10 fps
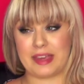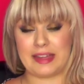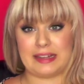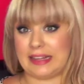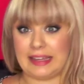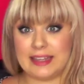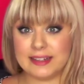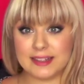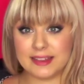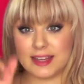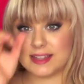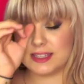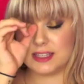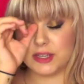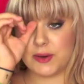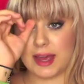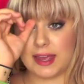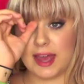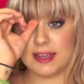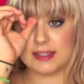clean thing to do, I
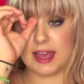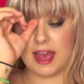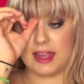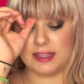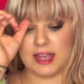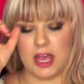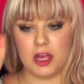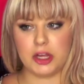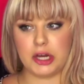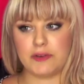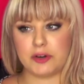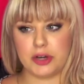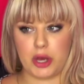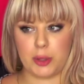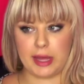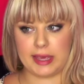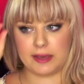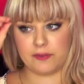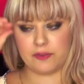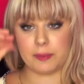guess, and you never know. Like
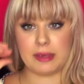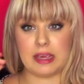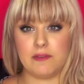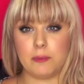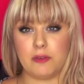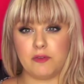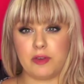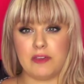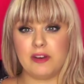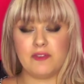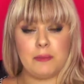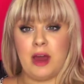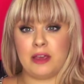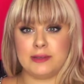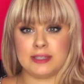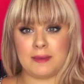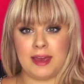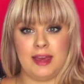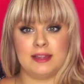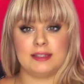for me, even if I'm not using my
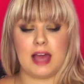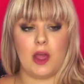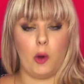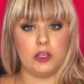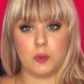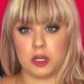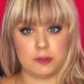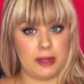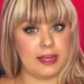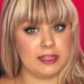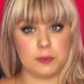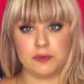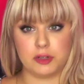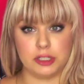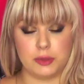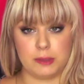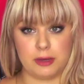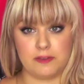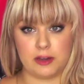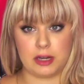hands, I always wash my hands before doing
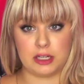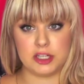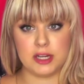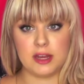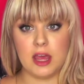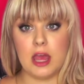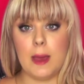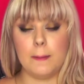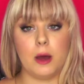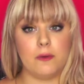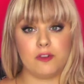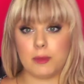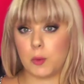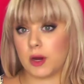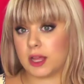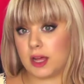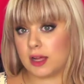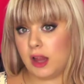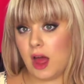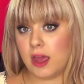my foundation. But for me working on
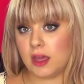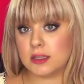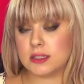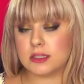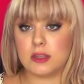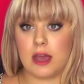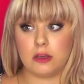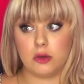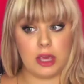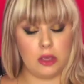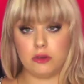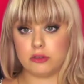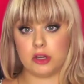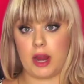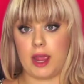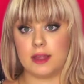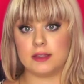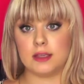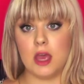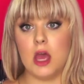clients, now you can't use your
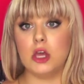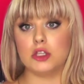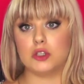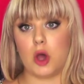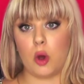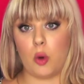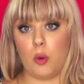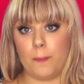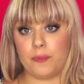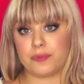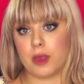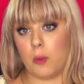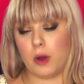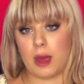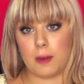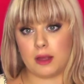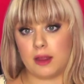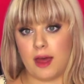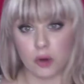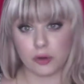hands. So when I'm on
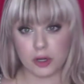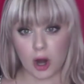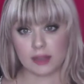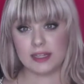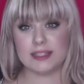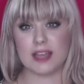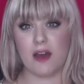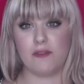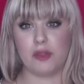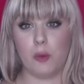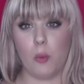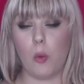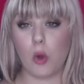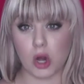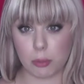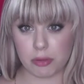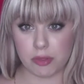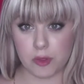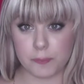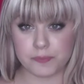regardless of the
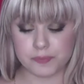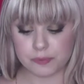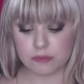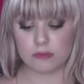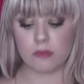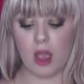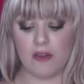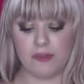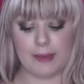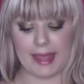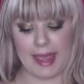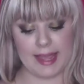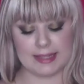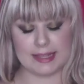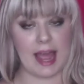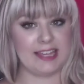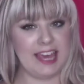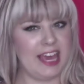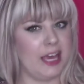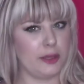warmth of my hand, I
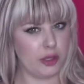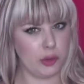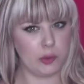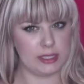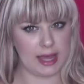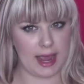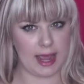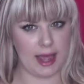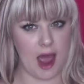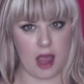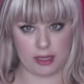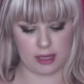can't use that on